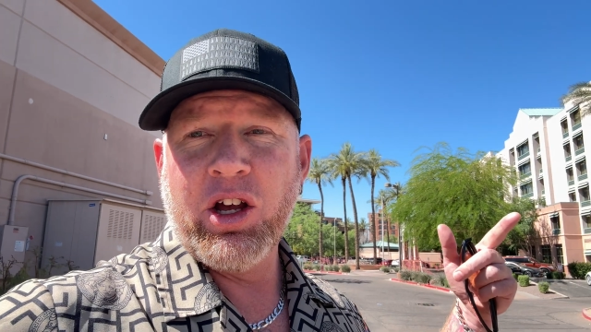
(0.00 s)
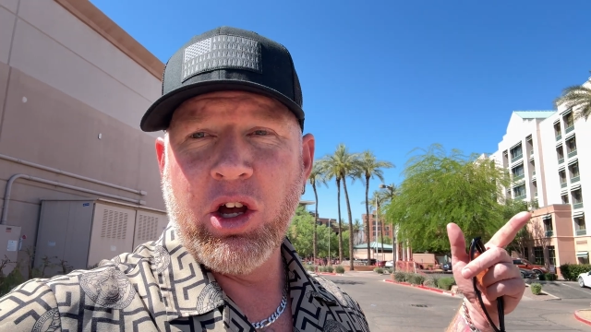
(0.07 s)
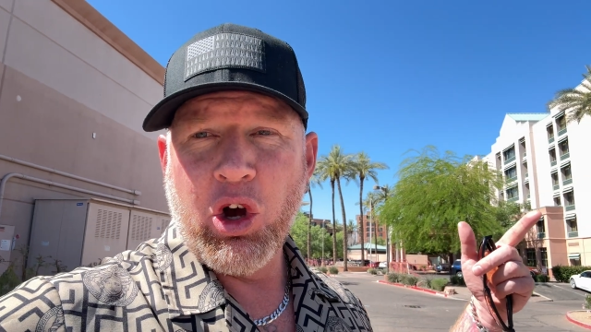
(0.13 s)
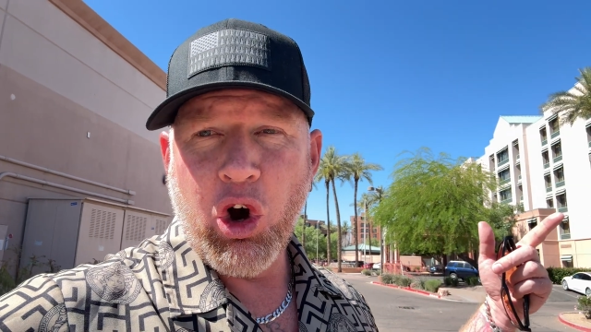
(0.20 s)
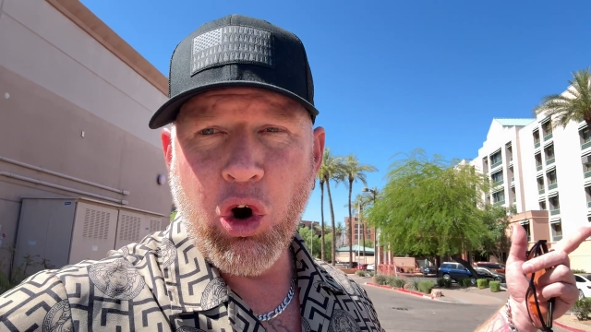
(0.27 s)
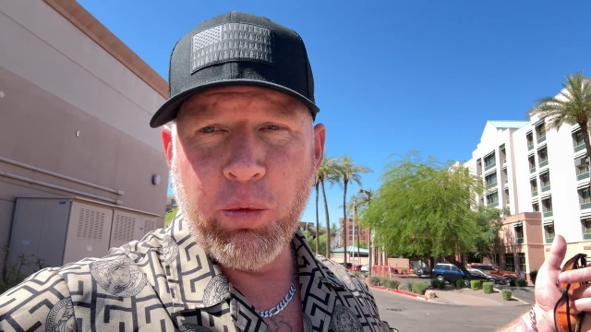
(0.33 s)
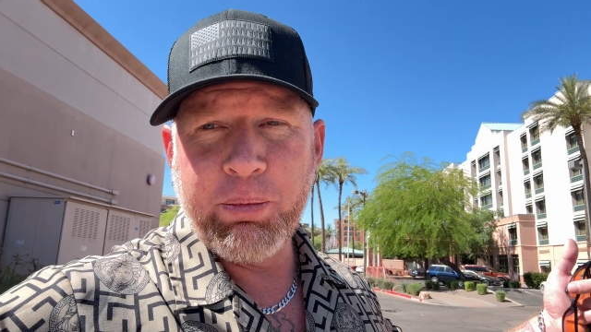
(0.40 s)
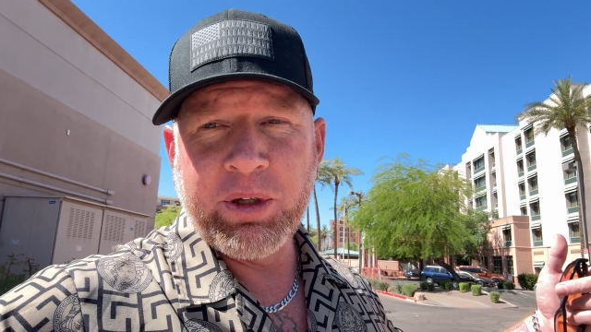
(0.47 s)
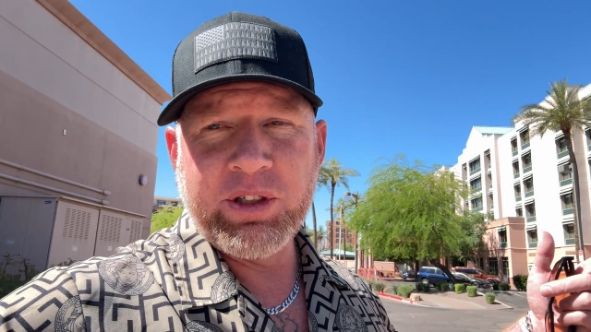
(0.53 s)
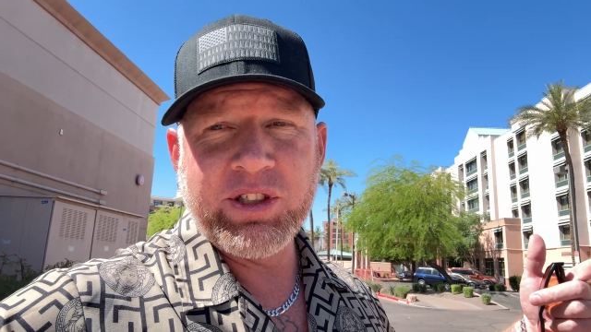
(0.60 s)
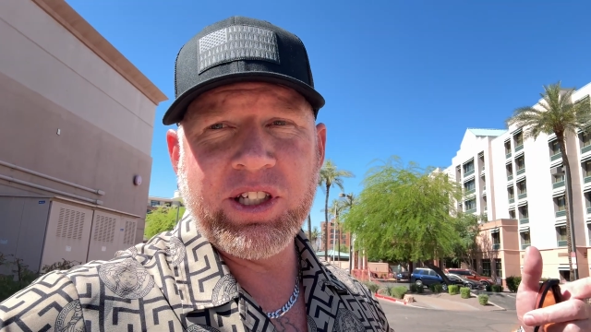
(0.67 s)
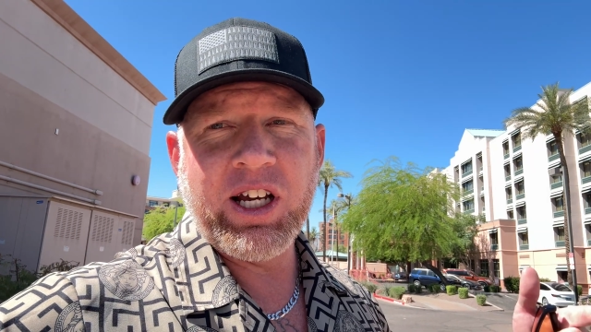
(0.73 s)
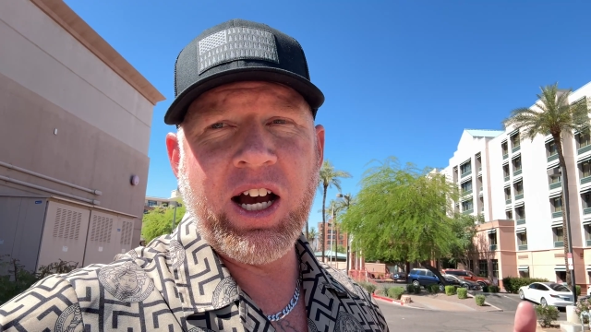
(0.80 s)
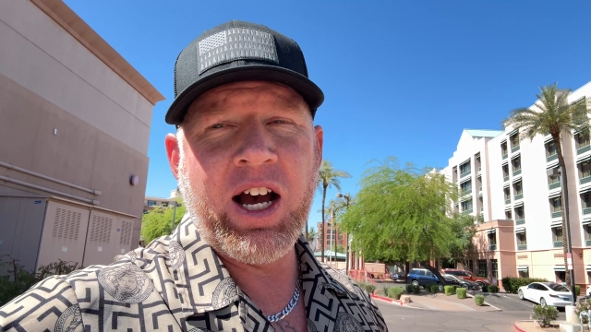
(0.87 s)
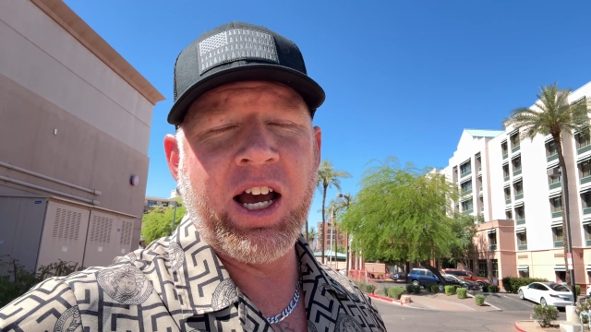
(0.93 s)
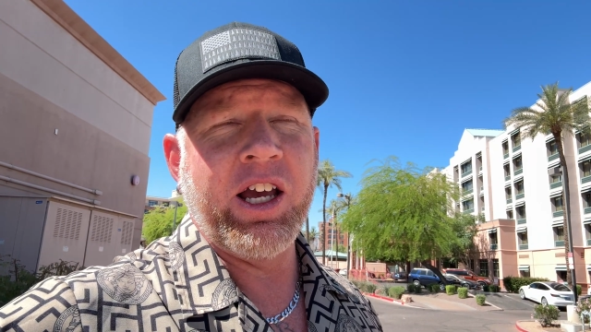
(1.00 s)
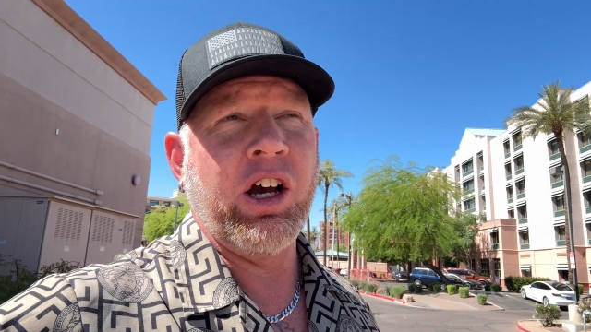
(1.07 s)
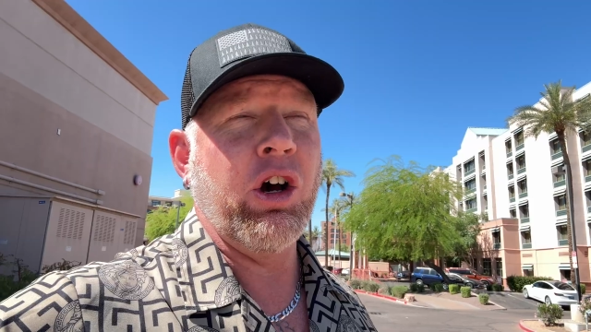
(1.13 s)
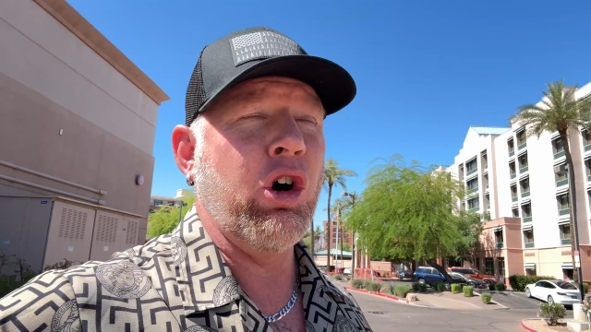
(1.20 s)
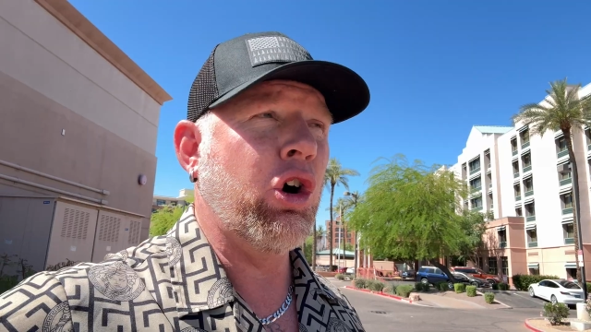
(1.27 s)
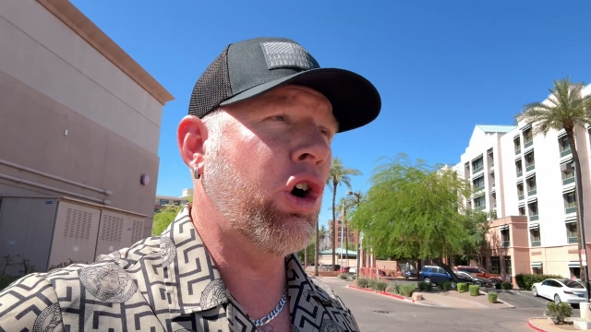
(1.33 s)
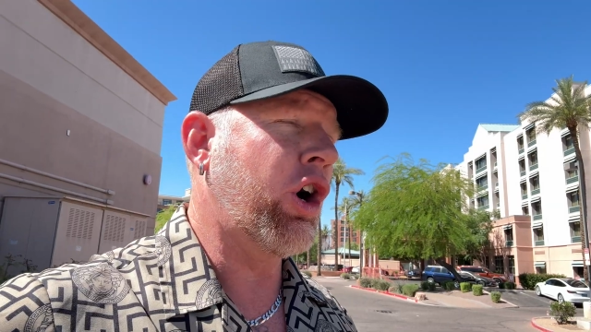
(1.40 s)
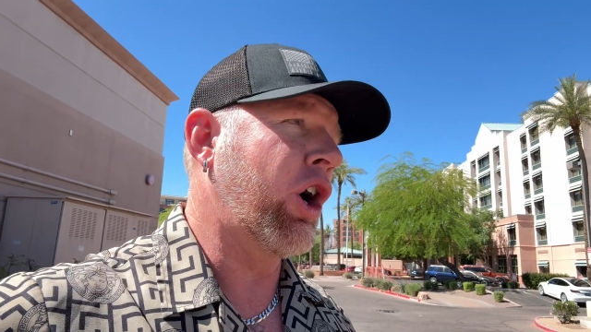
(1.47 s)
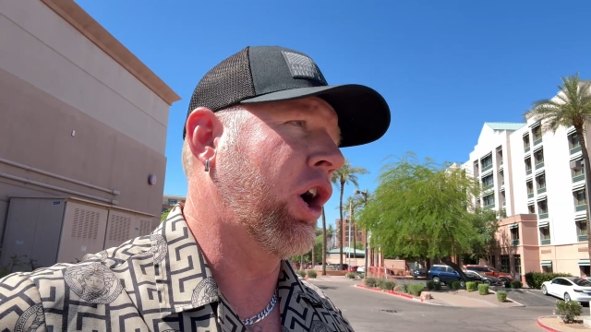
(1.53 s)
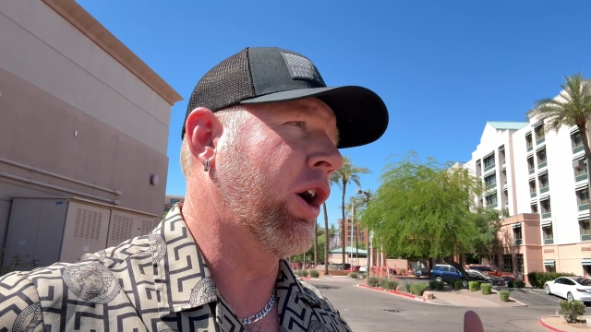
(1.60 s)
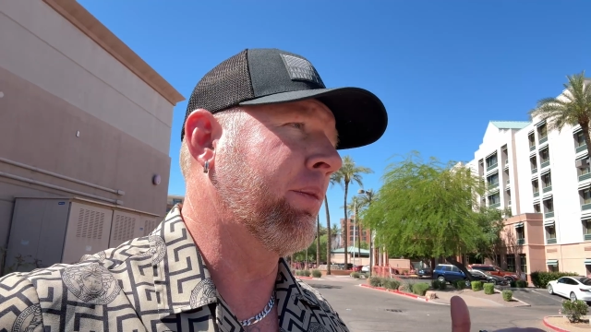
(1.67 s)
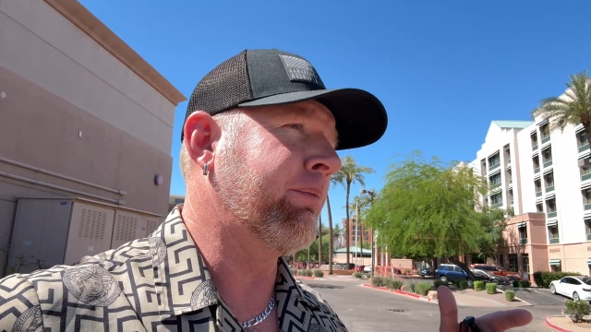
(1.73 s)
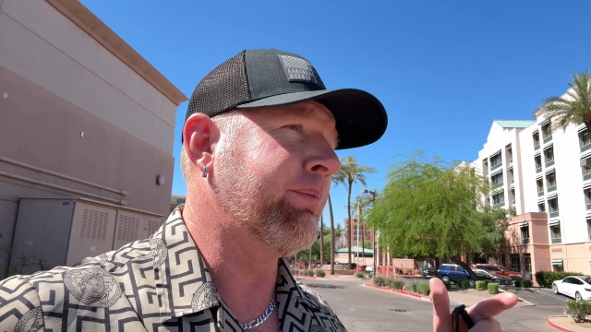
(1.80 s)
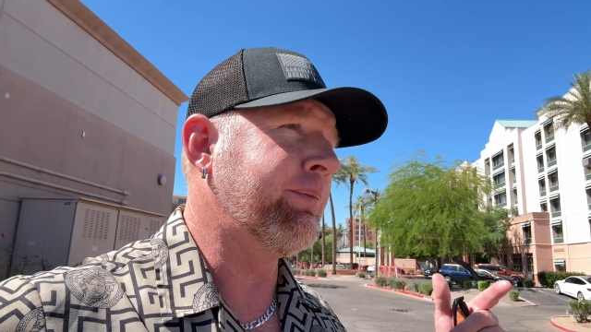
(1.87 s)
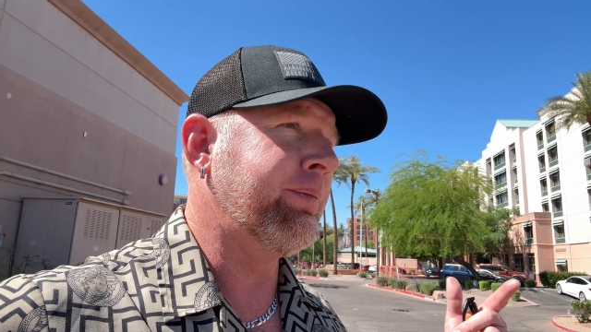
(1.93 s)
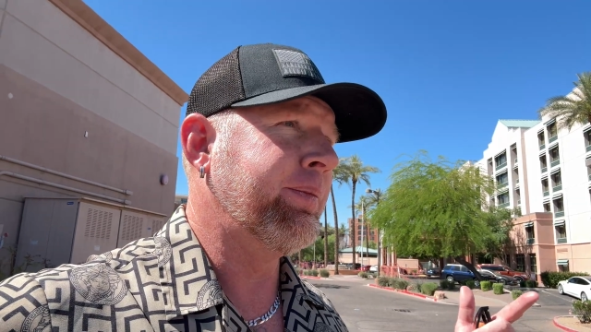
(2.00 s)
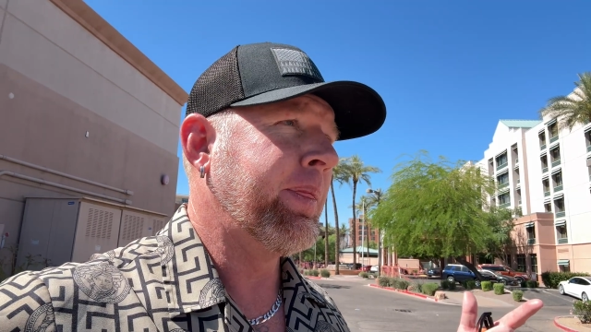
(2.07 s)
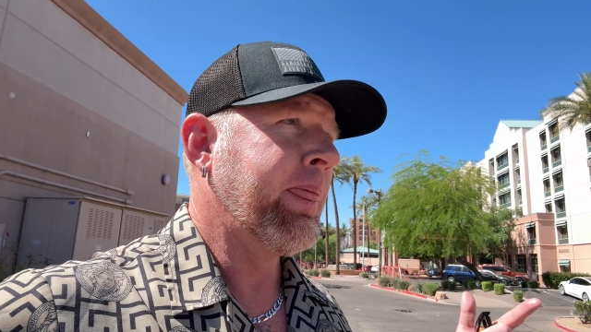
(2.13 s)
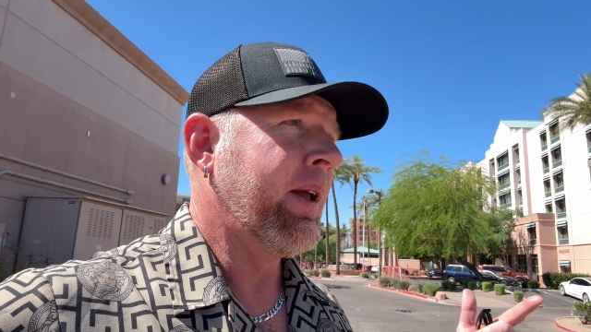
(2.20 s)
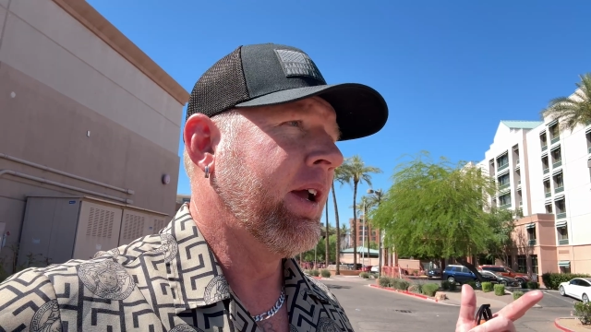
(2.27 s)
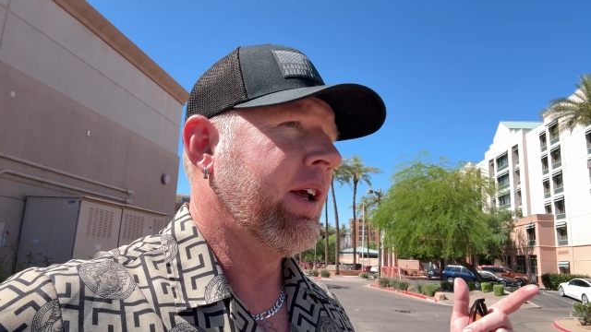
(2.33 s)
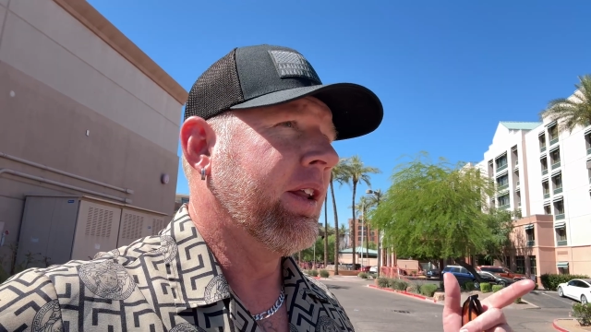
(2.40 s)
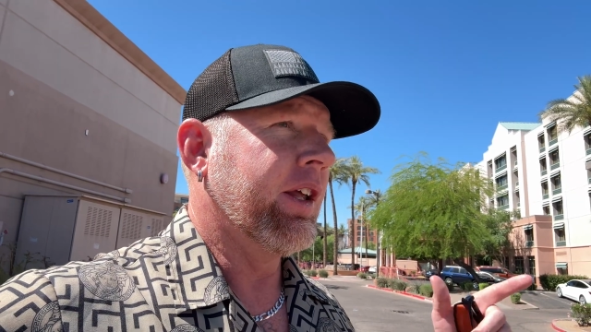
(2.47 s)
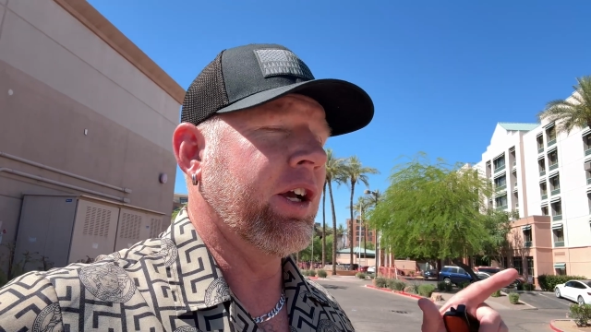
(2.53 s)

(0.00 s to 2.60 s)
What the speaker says: open sky. They